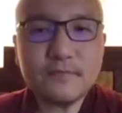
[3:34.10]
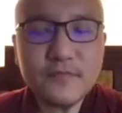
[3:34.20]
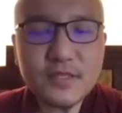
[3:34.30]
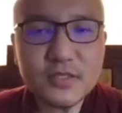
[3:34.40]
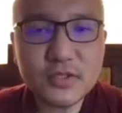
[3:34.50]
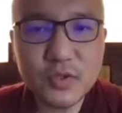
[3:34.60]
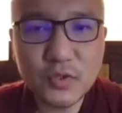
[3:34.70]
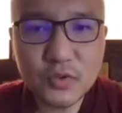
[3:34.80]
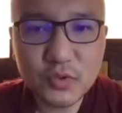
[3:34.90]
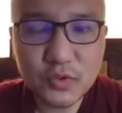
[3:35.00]

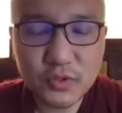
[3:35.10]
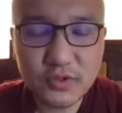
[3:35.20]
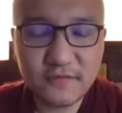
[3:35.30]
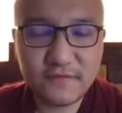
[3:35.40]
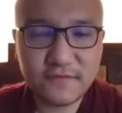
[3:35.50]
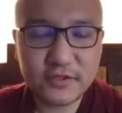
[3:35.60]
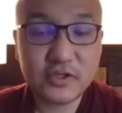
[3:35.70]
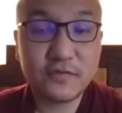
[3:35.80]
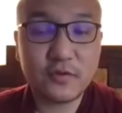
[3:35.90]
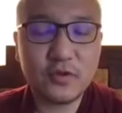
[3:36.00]
So first
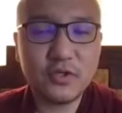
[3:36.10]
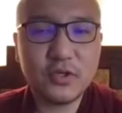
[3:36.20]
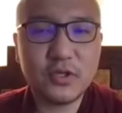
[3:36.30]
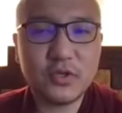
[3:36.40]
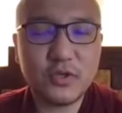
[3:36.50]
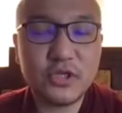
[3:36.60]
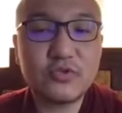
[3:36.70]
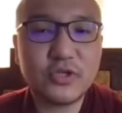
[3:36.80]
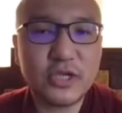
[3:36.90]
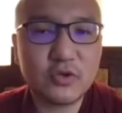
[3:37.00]
of all, we need
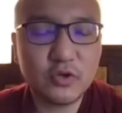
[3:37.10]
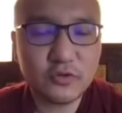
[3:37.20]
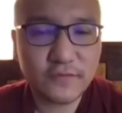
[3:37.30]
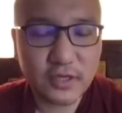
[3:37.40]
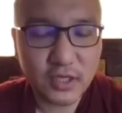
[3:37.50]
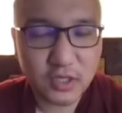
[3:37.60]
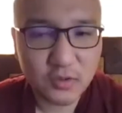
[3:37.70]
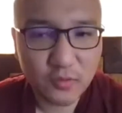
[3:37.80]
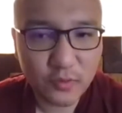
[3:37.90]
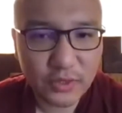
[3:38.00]
to get hold of.
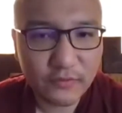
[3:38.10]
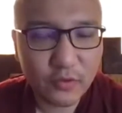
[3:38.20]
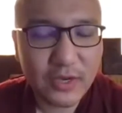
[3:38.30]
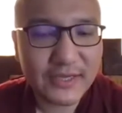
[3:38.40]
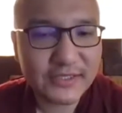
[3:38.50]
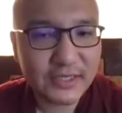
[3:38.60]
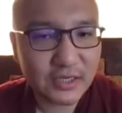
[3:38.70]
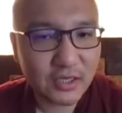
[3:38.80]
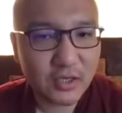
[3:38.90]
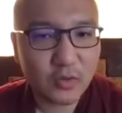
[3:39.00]
We have no
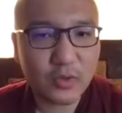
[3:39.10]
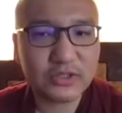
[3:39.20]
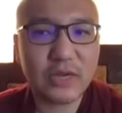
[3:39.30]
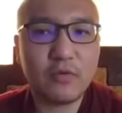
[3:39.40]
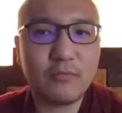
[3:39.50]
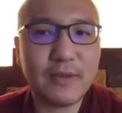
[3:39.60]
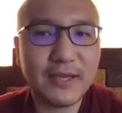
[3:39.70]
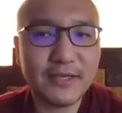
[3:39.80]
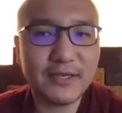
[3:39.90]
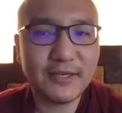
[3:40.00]
idea what our
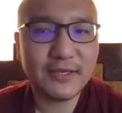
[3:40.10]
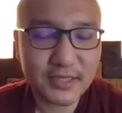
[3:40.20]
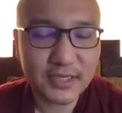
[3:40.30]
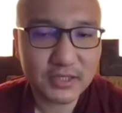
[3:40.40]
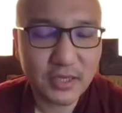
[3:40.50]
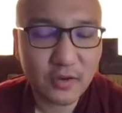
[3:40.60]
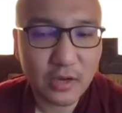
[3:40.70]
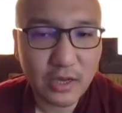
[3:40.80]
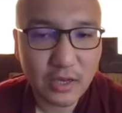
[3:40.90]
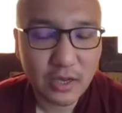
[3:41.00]
mind is and
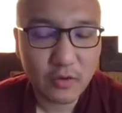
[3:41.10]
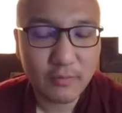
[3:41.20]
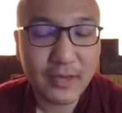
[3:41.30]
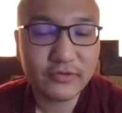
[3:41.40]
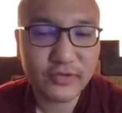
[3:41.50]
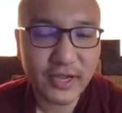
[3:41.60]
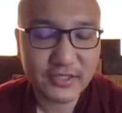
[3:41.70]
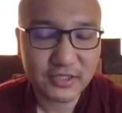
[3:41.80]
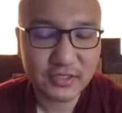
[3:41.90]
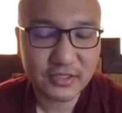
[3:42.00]
how our mind
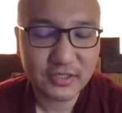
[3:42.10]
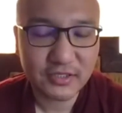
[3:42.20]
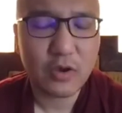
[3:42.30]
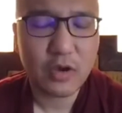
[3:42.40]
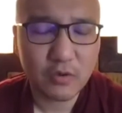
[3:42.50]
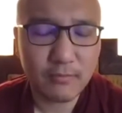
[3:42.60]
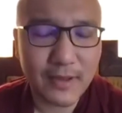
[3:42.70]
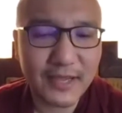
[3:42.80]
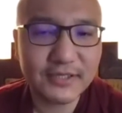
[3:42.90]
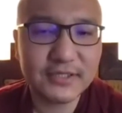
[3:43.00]
reacts and how our
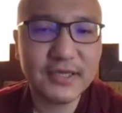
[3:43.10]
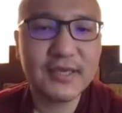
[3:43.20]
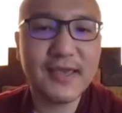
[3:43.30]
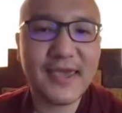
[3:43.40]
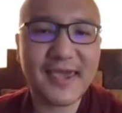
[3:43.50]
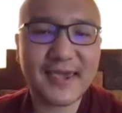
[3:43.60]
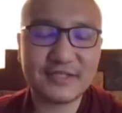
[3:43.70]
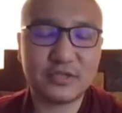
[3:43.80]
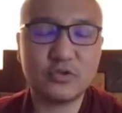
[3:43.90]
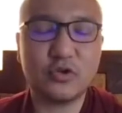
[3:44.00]
mind acts
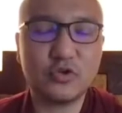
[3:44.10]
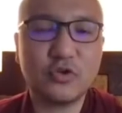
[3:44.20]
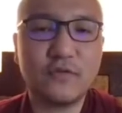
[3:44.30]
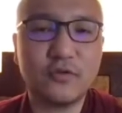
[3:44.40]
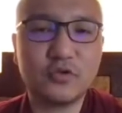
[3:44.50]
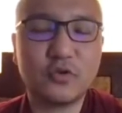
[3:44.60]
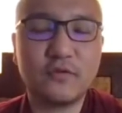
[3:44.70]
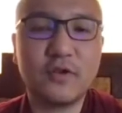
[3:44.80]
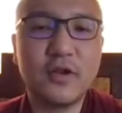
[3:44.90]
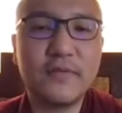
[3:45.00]
and so on and so forth.
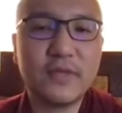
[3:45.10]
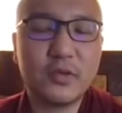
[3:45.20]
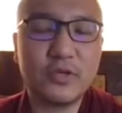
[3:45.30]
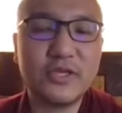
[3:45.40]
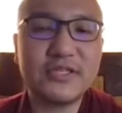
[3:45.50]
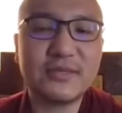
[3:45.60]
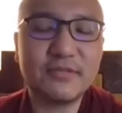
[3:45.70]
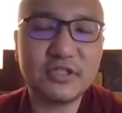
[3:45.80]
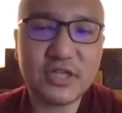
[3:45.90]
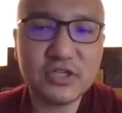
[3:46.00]
So we need
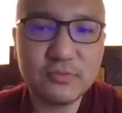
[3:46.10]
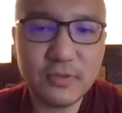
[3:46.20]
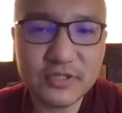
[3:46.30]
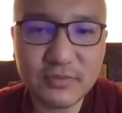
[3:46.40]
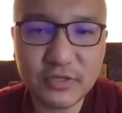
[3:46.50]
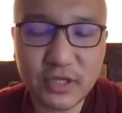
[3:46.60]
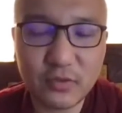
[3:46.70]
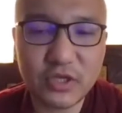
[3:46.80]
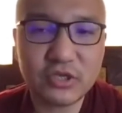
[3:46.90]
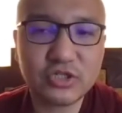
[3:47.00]
something tangible, something that
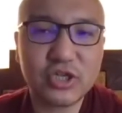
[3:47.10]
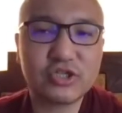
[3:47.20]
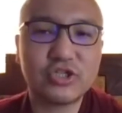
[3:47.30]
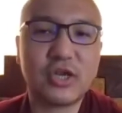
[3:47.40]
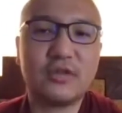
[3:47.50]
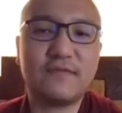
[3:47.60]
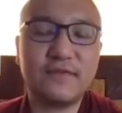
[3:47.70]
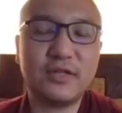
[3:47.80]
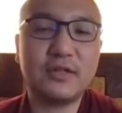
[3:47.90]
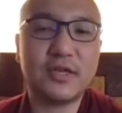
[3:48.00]
we can touch and
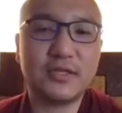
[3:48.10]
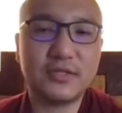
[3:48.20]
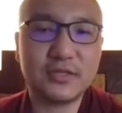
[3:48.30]
feel, and